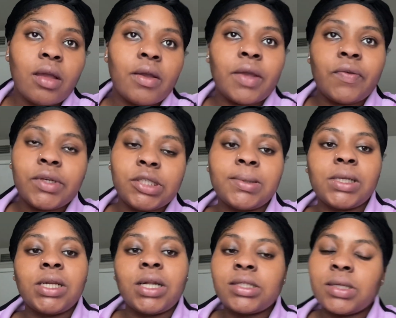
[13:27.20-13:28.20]
I finished
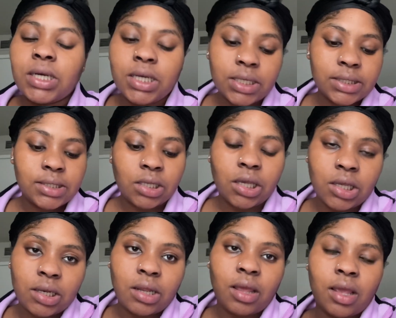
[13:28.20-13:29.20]
planning out some
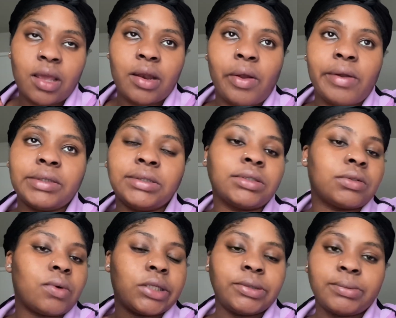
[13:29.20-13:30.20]
content and
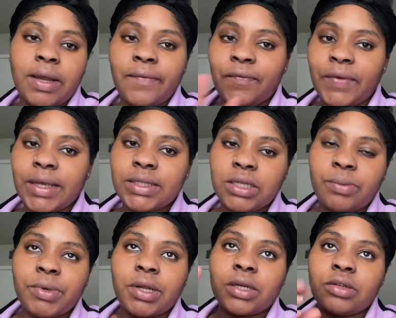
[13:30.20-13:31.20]
washing my face.
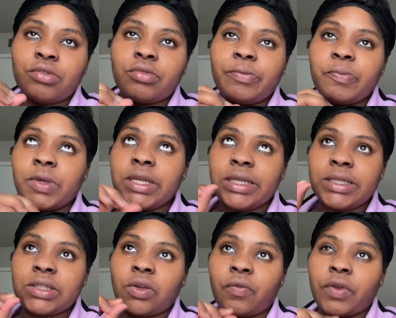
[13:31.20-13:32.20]
Doing like a little mini
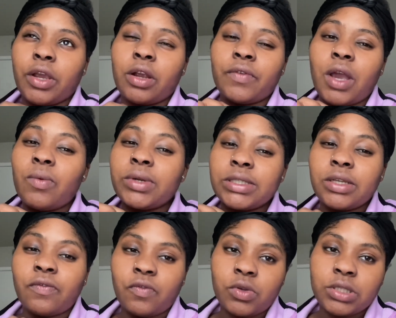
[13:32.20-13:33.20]
self-care. If y'all want to see
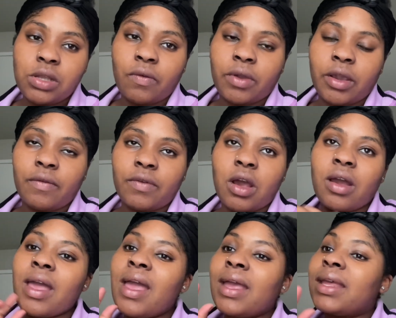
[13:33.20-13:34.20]
a full self-care vlog,
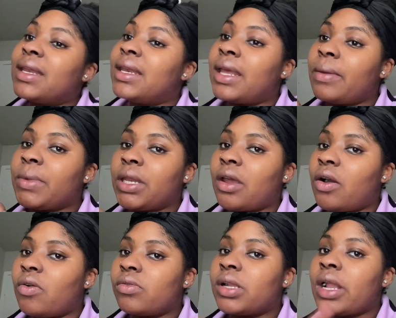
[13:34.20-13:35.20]
let me
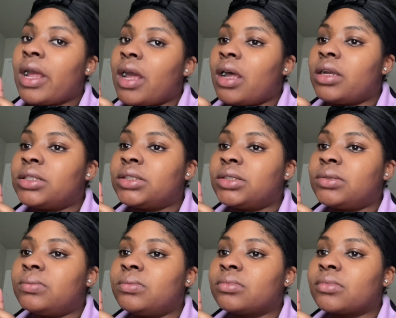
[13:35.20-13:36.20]
know.
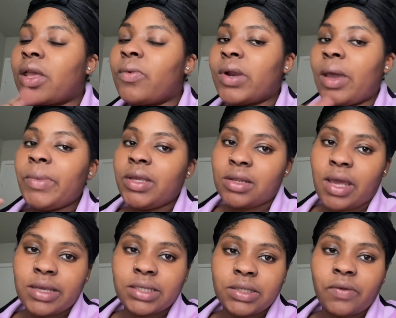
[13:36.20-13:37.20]
Um, and when I mean
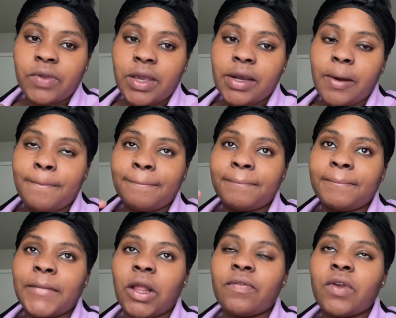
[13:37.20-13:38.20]
like self-care,
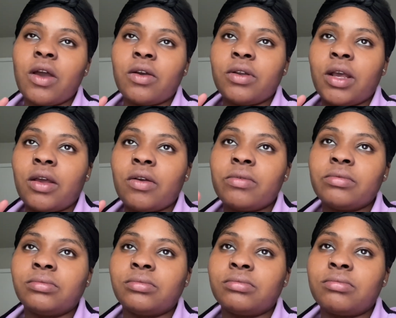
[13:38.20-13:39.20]
if y'all go down
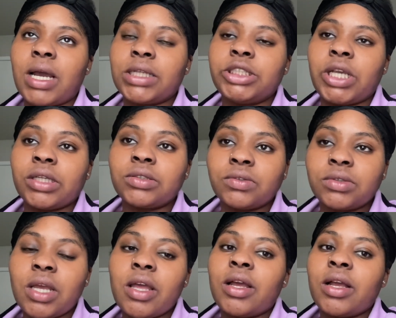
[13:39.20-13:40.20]
my channel
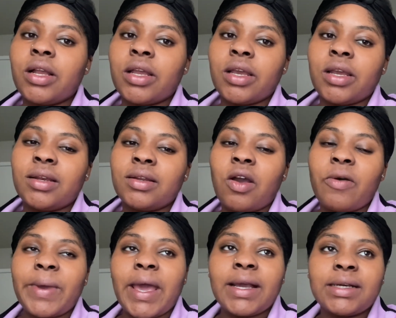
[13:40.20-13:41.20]
and go
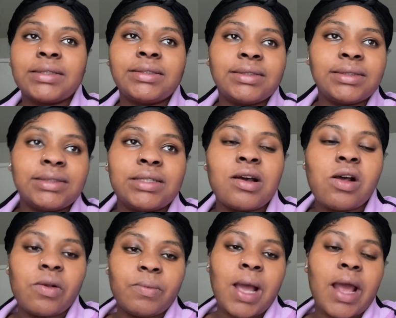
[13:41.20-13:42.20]
back some
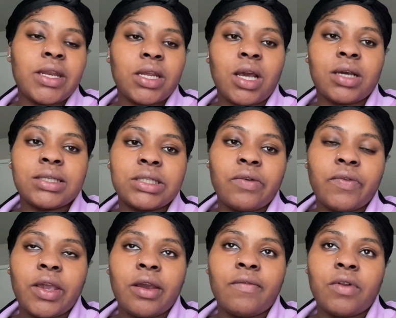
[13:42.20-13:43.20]
um, i did like a
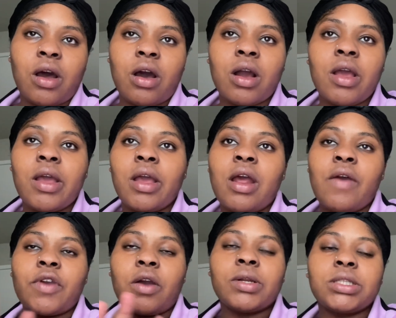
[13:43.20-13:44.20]
self-care vlog if
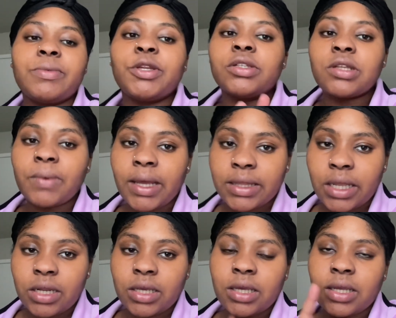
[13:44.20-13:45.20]
y'all want to see me do something like
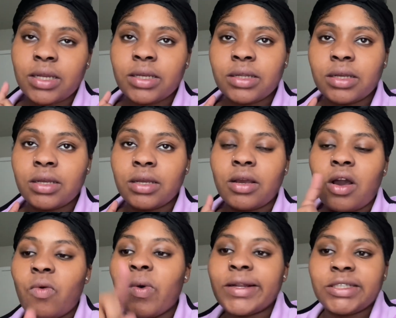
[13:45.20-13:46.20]
that again
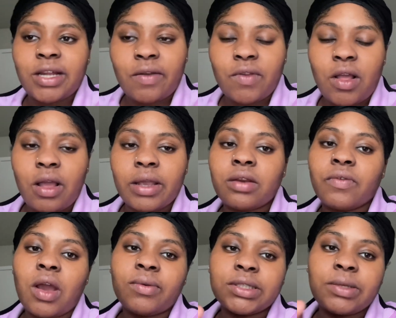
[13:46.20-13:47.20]
go watch that vlog and if
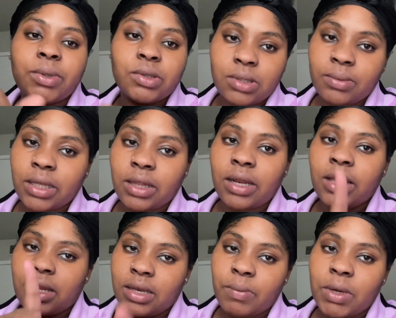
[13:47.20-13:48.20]
y'all want to see me do something like that
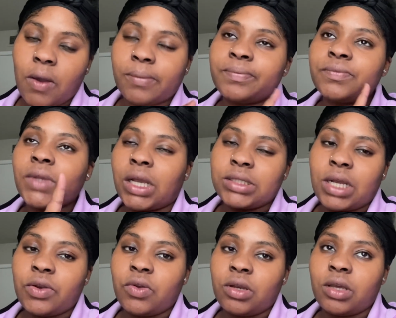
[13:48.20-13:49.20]
again let me know because
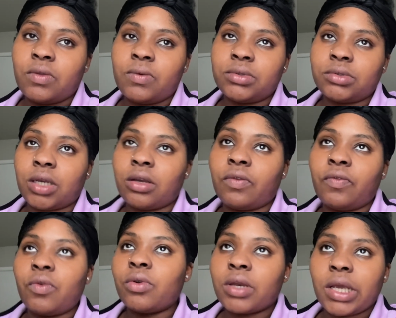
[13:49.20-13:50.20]
i'll do another one like a
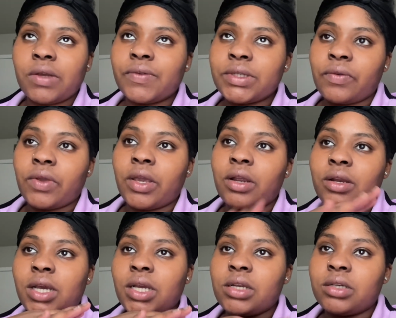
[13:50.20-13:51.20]
full day of self-care
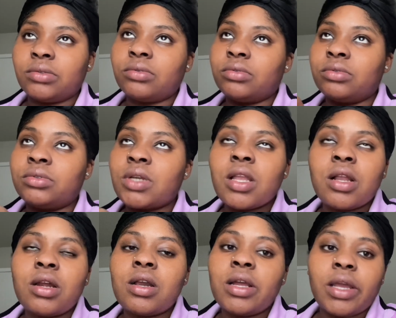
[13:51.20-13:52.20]
like
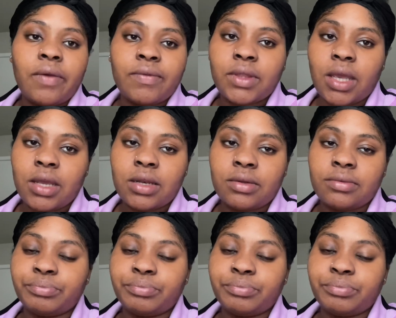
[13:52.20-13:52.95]
everything